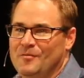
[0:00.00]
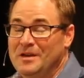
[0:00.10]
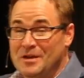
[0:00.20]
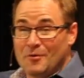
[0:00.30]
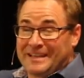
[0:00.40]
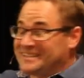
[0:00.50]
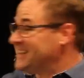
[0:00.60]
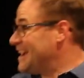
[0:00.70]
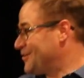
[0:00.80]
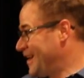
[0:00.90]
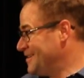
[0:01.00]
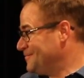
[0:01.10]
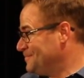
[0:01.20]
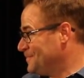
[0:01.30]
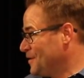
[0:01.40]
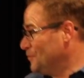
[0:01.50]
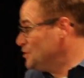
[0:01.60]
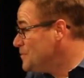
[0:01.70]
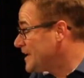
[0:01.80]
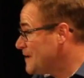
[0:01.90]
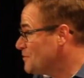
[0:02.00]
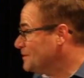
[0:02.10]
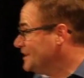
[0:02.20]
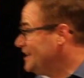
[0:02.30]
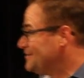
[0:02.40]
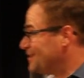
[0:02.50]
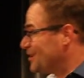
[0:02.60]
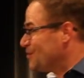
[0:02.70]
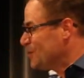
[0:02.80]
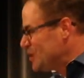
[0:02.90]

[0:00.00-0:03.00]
We know what that's like, right? When you became a believer,